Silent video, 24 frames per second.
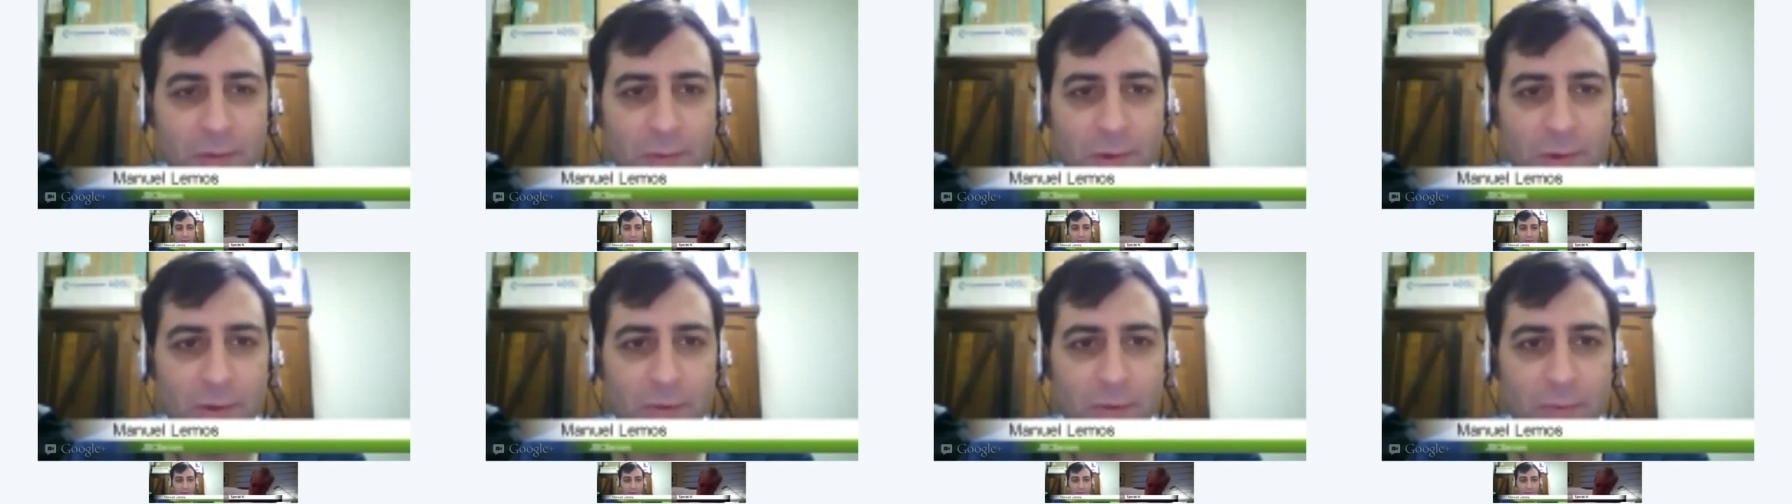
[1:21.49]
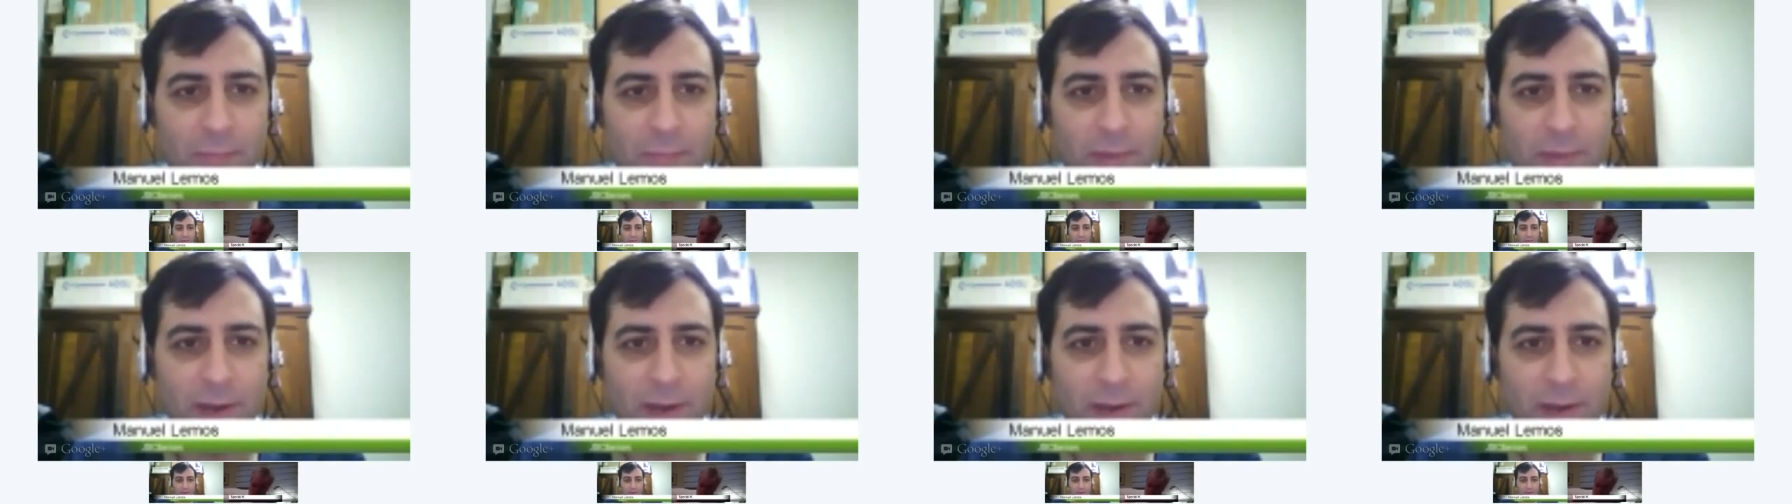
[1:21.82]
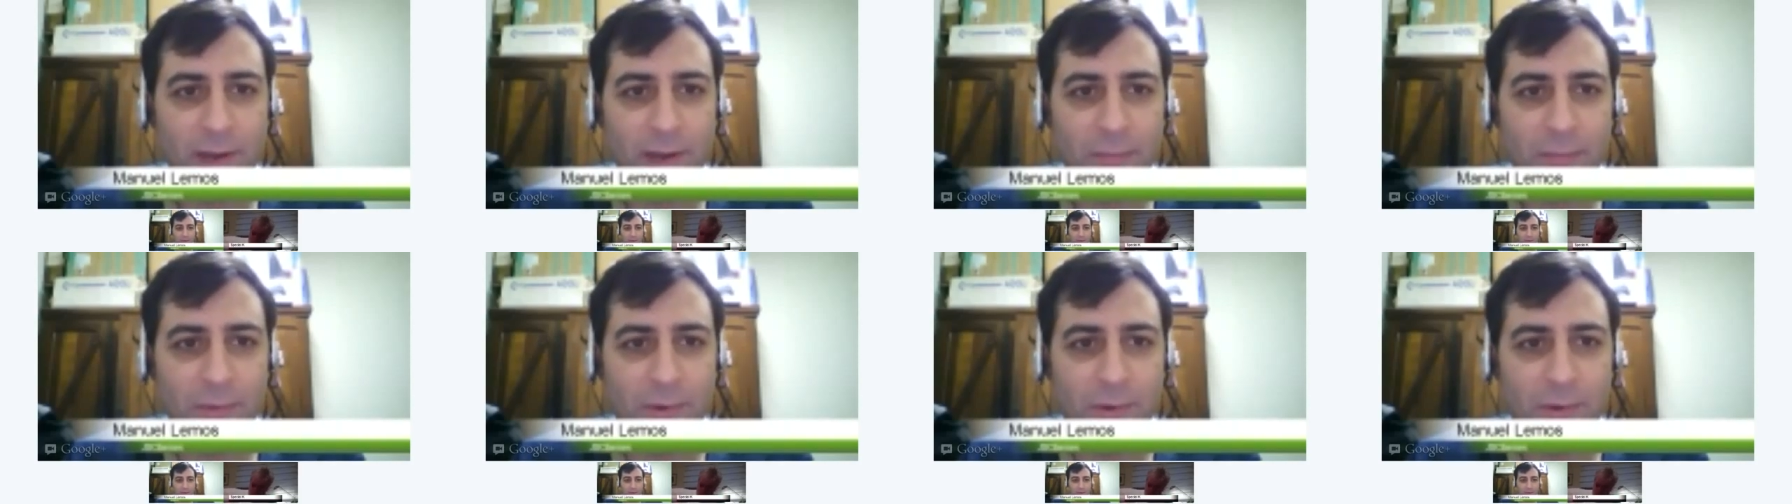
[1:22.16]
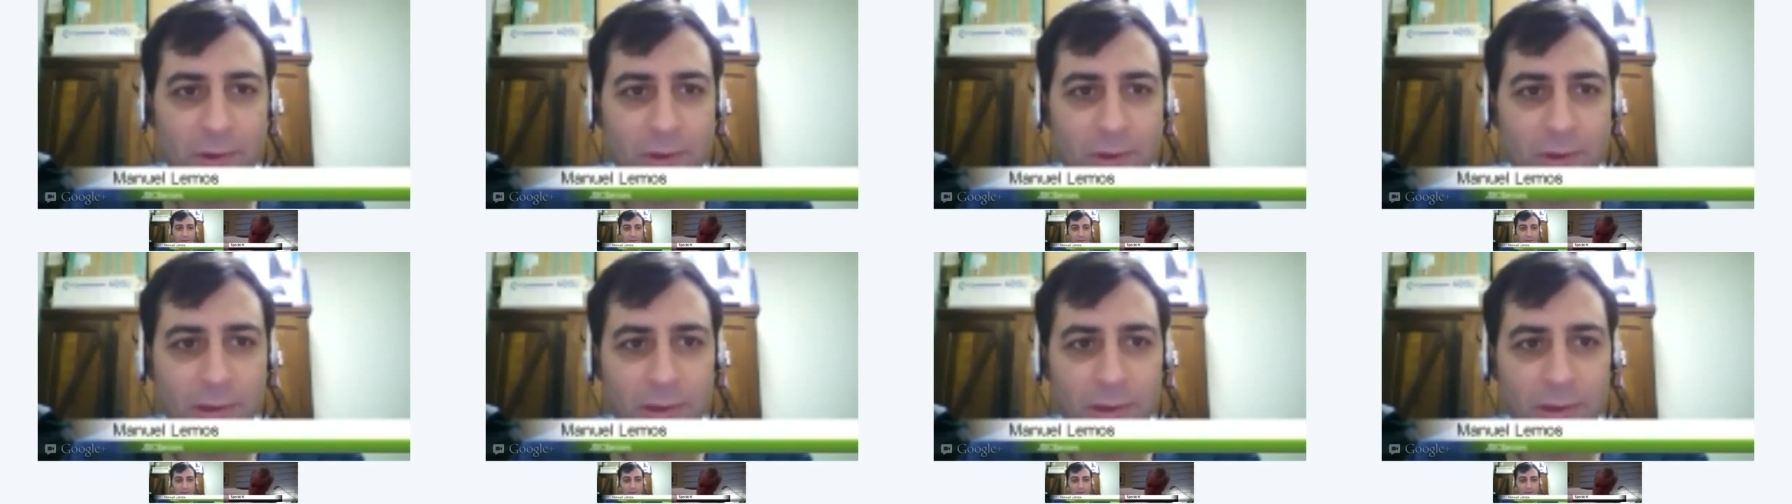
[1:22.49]
we want to pack
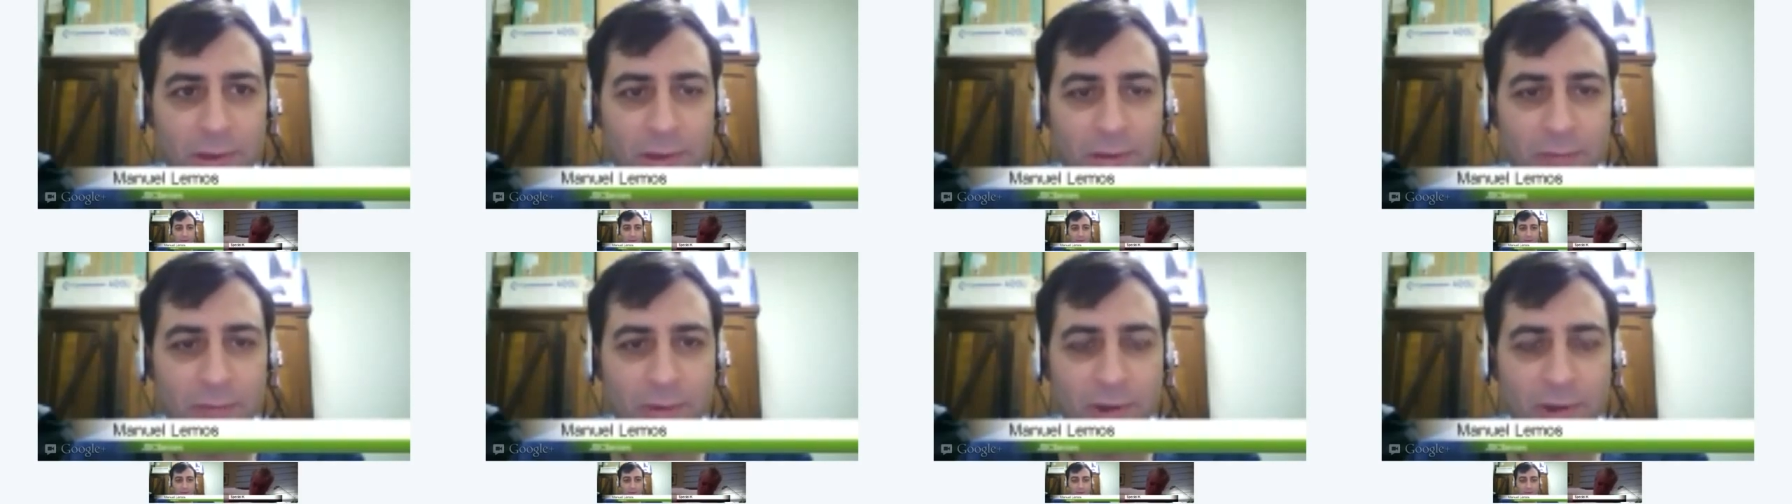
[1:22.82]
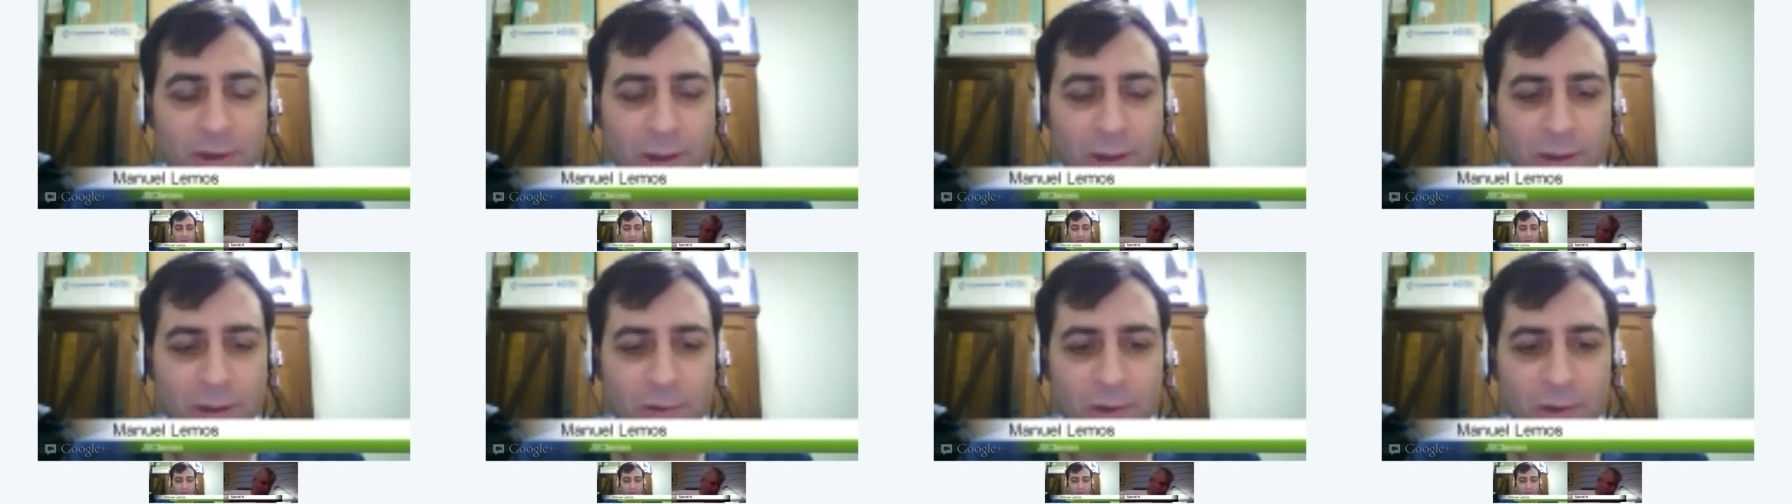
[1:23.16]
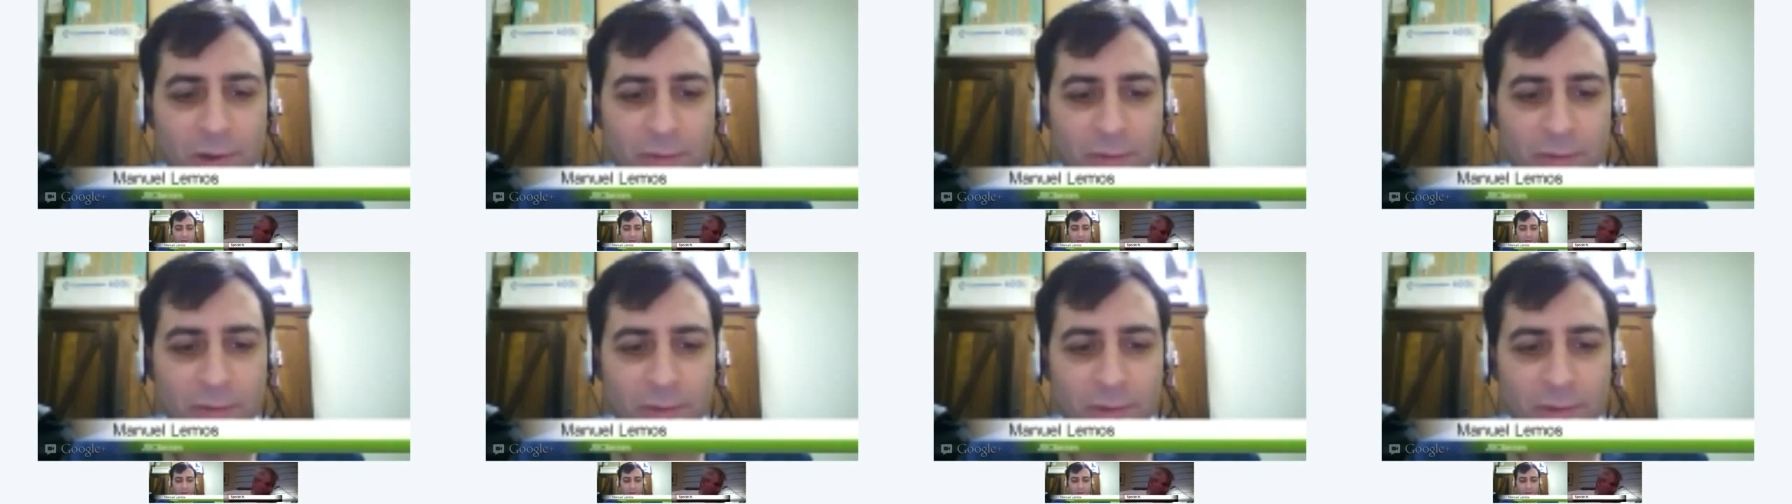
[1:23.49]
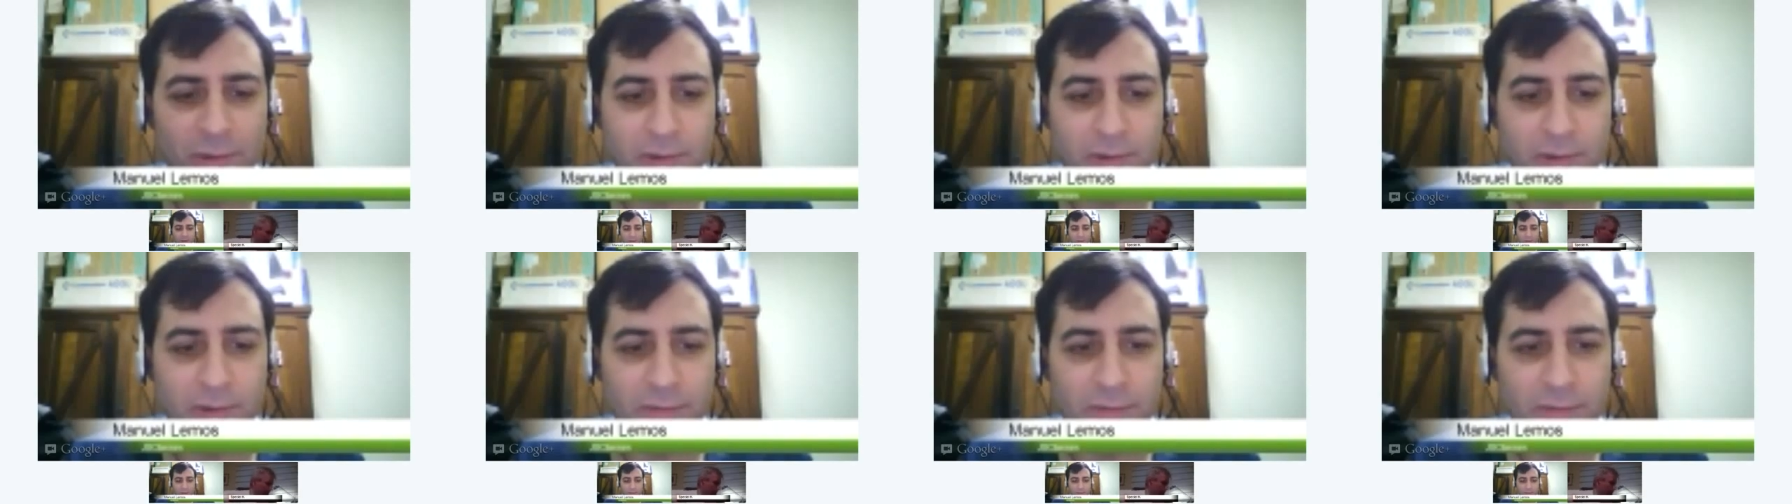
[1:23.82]
them all in 1 hour
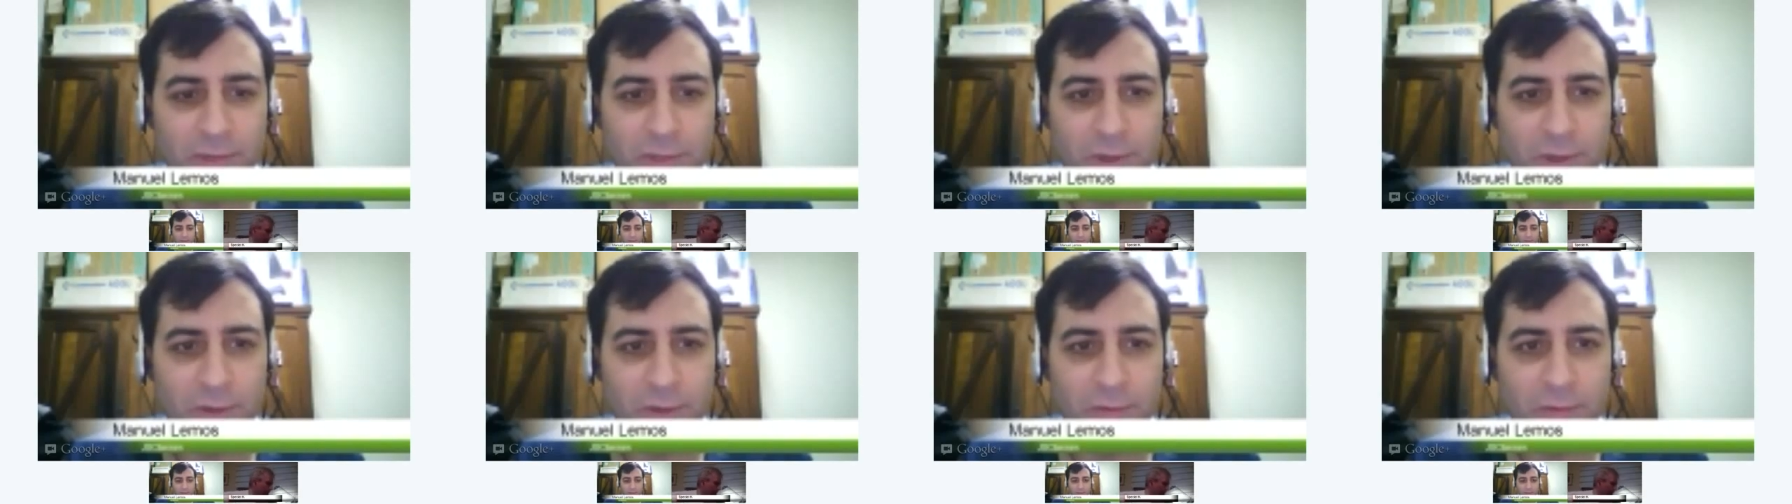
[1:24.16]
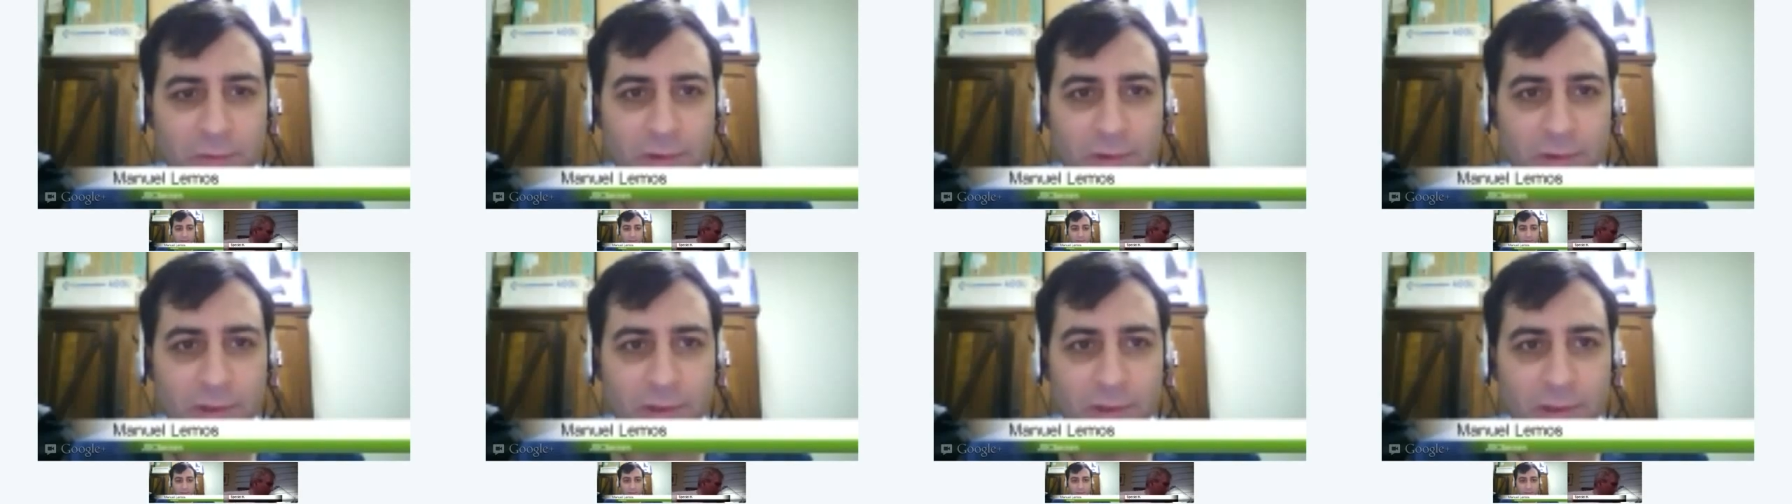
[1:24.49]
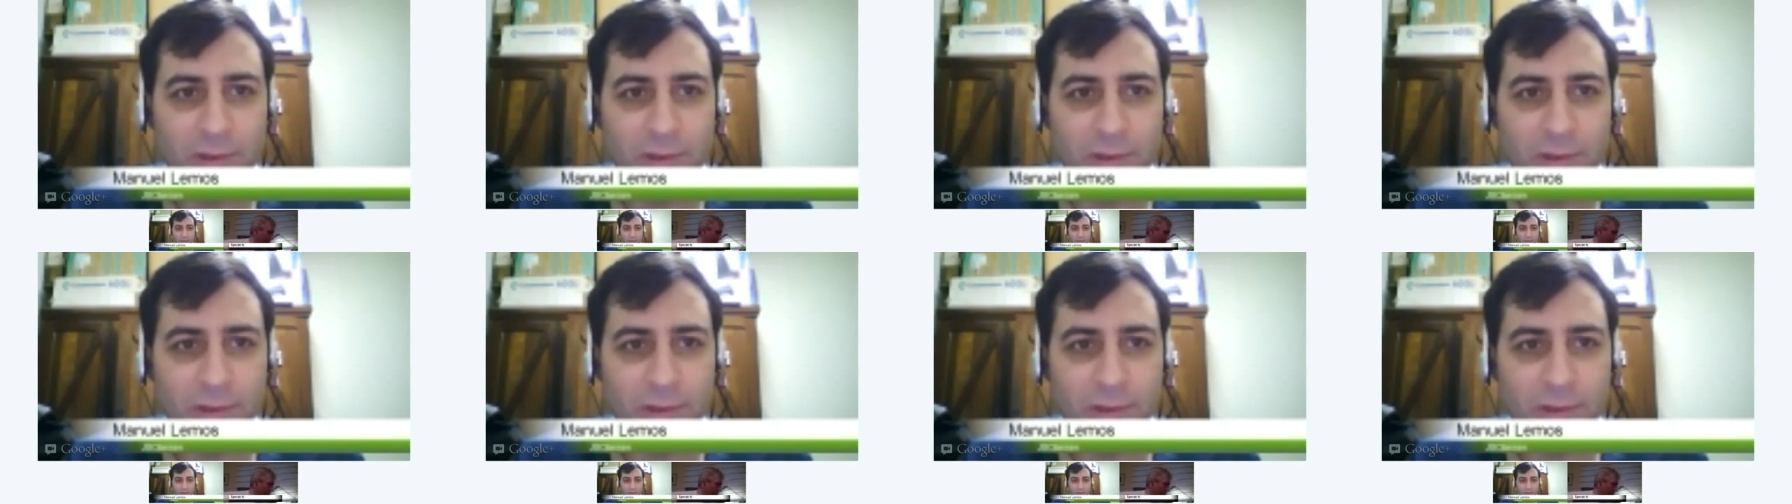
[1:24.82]
of show,